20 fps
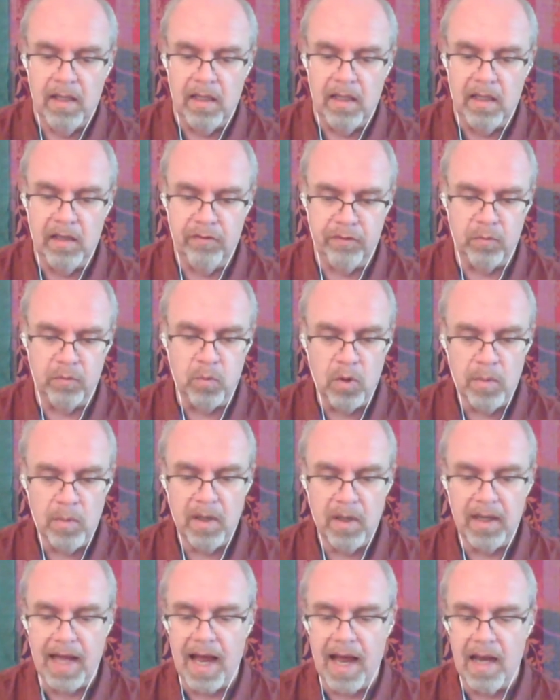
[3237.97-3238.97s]
if
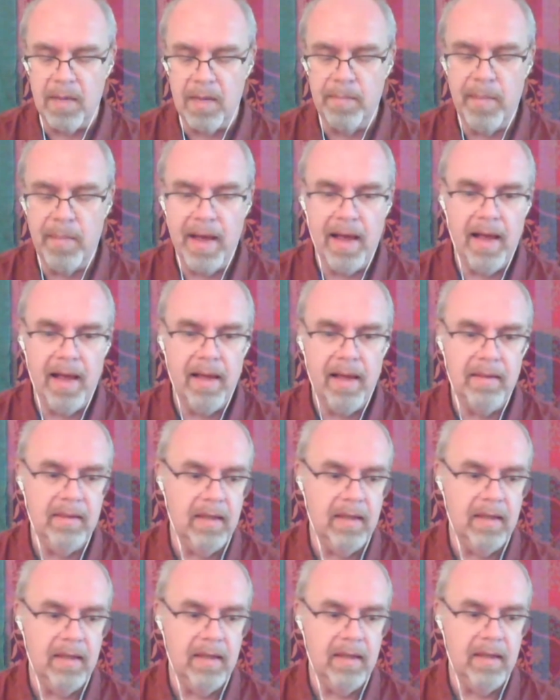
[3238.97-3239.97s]
women and
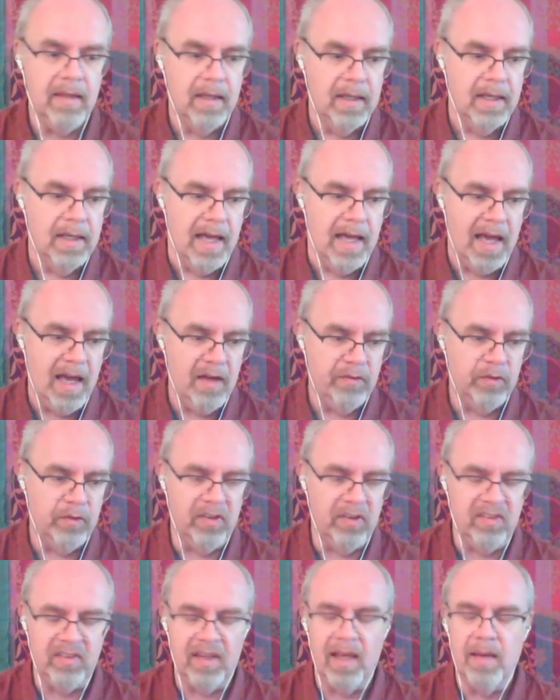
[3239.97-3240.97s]
men have
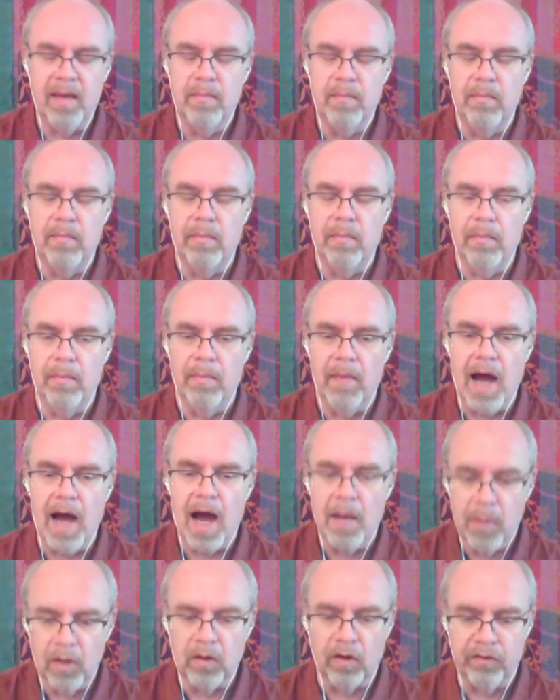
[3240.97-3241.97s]
the same
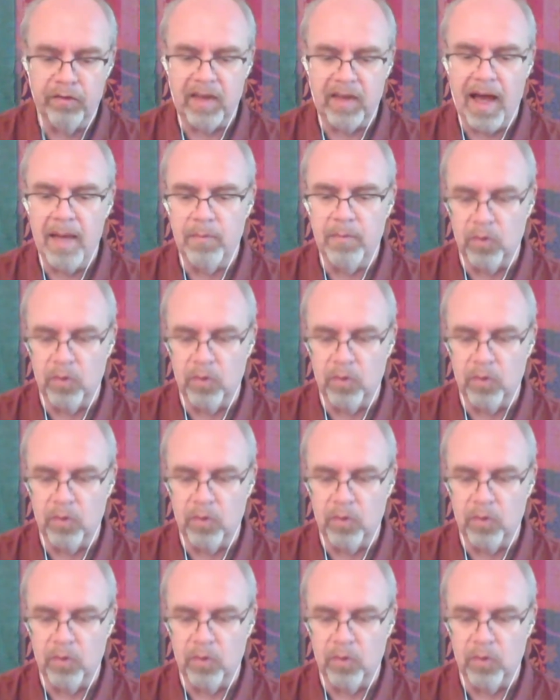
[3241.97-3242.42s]
amount of